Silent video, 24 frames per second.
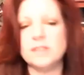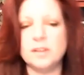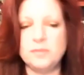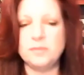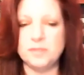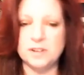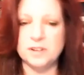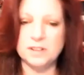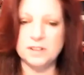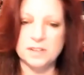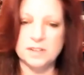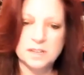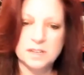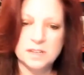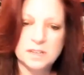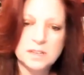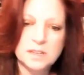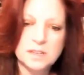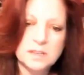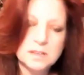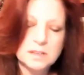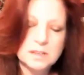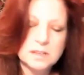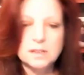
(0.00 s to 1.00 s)
Definitely.
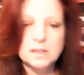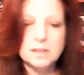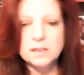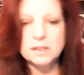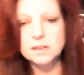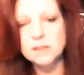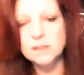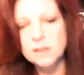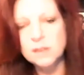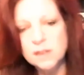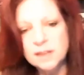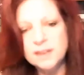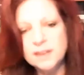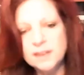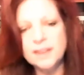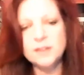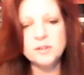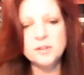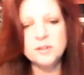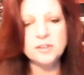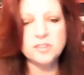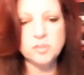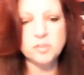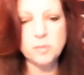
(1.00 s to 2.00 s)

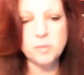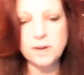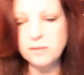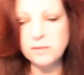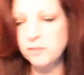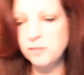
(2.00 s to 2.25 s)
Now, did you